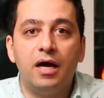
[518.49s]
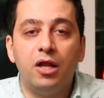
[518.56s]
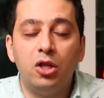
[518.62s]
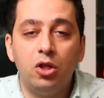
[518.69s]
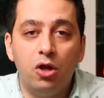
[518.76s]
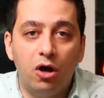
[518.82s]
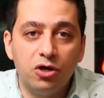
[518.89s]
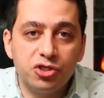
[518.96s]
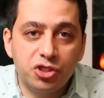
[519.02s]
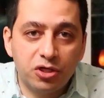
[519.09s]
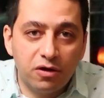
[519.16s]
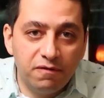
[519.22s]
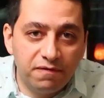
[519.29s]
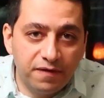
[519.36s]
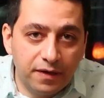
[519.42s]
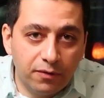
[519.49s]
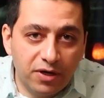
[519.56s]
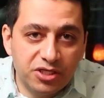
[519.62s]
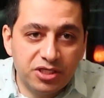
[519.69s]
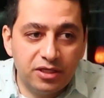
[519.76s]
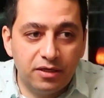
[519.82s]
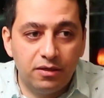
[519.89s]
A launch
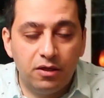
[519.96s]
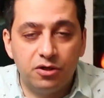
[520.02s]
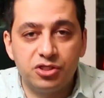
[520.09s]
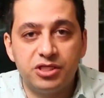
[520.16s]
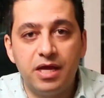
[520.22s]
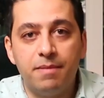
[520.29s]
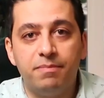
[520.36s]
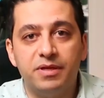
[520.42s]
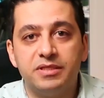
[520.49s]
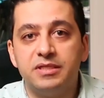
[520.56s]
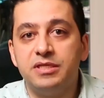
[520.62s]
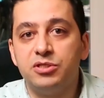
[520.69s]
configuration and launch templates.